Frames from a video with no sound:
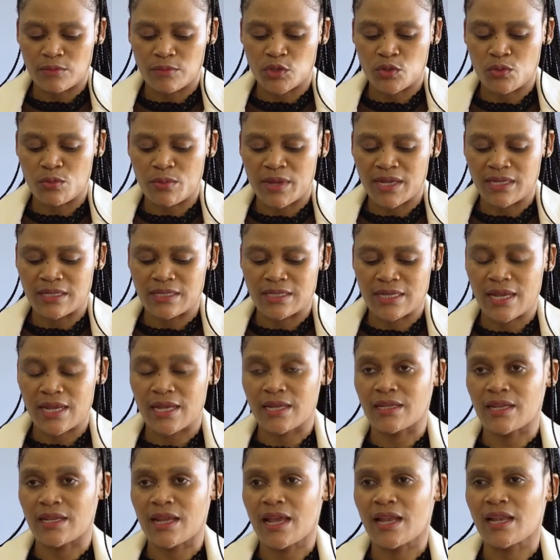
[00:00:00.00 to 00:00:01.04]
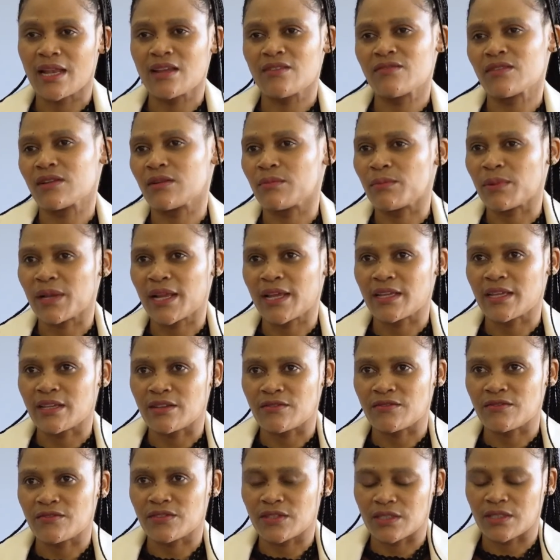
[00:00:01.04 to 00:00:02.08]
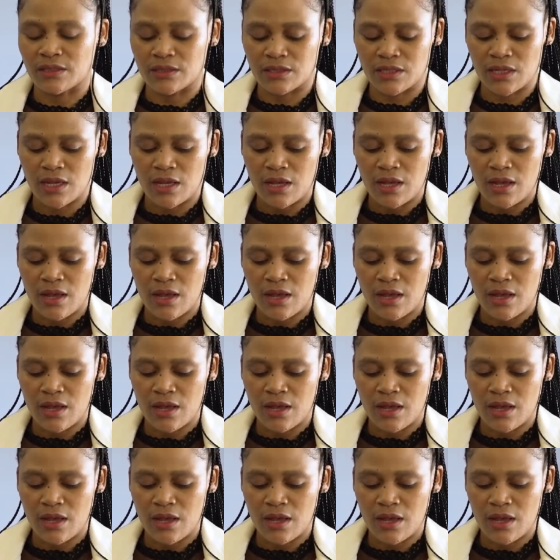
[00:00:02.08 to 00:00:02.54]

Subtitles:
to maintain a level playing field